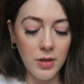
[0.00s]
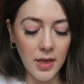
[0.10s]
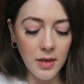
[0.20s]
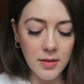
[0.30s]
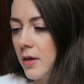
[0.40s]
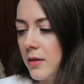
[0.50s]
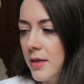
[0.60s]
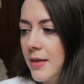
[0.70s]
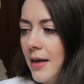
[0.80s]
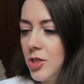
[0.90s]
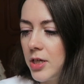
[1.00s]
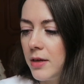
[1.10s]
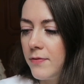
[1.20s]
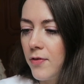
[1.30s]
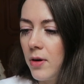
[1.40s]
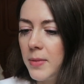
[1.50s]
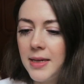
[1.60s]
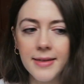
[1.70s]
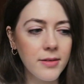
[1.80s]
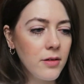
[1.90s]
things. These are actually from
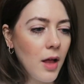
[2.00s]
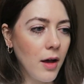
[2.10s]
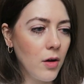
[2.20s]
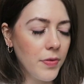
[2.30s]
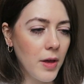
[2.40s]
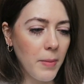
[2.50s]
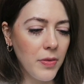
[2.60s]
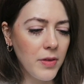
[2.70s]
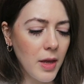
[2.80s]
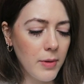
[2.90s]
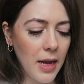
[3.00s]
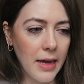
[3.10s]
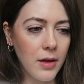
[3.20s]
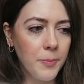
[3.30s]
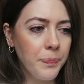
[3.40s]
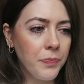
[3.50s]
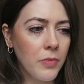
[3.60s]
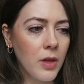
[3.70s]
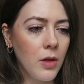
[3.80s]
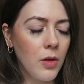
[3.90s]
Lidl. I got them, I think they were like
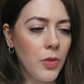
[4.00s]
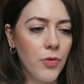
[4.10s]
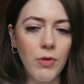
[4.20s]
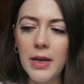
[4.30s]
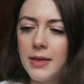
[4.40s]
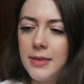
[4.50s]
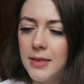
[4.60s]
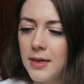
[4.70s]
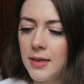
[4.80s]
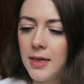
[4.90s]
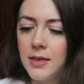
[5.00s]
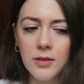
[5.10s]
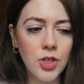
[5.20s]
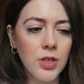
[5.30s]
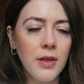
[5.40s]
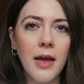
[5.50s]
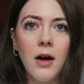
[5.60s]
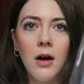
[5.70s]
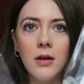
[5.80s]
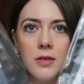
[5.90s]
$3.99 each. They
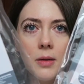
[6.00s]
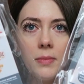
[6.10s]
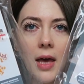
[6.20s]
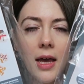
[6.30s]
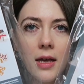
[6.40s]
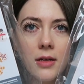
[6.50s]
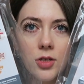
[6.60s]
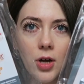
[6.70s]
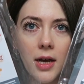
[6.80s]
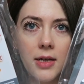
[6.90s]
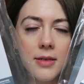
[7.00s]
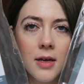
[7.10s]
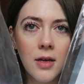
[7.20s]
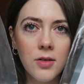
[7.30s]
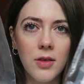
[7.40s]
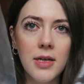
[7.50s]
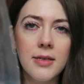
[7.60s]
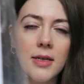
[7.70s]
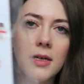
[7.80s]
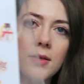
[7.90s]
are some cake trays. So
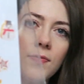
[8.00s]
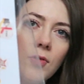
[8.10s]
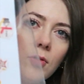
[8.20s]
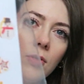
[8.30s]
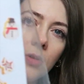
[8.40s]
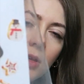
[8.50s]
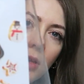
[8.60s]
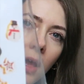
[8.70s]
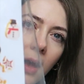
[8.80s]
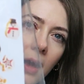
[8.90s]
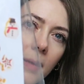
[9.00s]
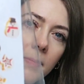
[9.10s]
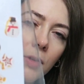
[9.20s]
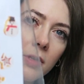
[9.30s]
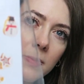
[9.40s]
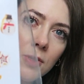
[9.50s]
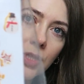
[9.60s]
this is for Christmas